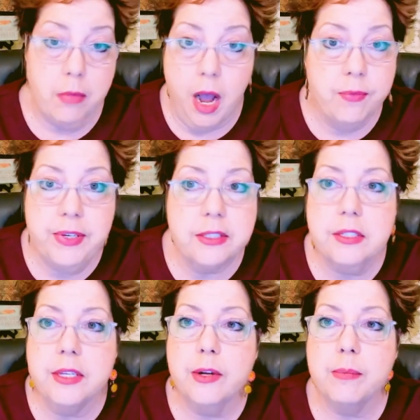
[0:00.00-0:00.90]

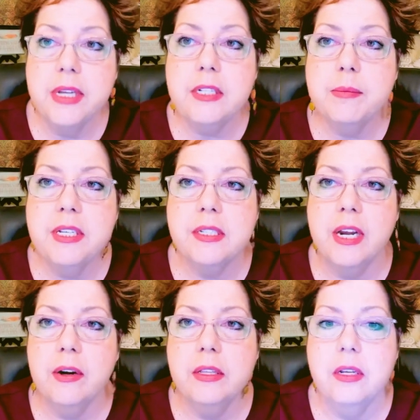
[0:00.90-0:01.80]
obviously they're meant to be
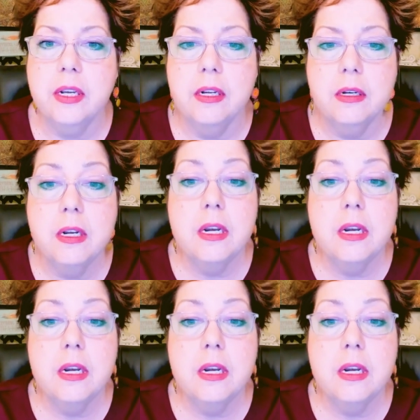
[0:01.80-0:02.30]
scary looking.